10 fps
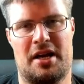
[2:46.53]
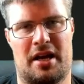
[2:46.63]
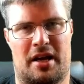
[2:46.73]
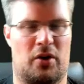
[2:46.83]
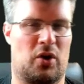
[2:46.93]

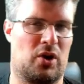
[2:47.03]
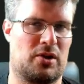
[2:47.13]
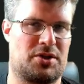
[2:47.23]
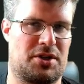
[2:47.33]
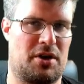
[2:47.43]
and
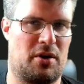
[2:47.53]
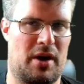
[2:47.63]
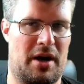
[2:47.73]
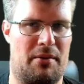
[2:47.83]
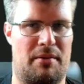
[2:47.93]

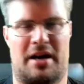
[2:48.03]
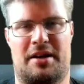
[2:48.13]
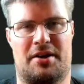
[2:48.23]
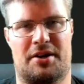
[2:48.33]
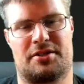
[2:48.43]
also a
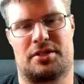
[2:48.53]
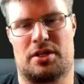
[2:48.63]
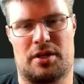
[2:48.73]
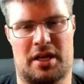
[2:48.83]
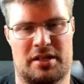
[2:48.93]
runner so
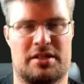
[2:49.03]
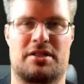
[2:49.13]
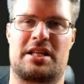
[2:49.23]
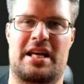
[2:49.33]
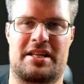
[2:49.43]
you can
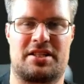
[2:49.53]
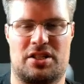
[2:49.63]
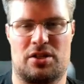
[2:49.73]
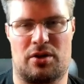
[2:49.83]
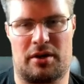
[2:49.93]

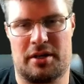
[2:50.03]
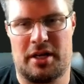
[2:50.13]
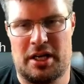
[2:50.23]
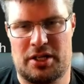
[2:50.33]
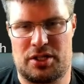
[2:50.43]
test your
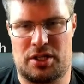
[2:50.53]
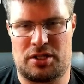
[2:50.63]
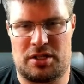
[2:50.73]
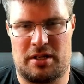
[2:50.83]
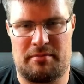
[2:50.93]

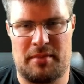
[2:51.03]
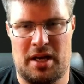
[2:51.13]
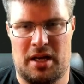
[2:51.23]
system.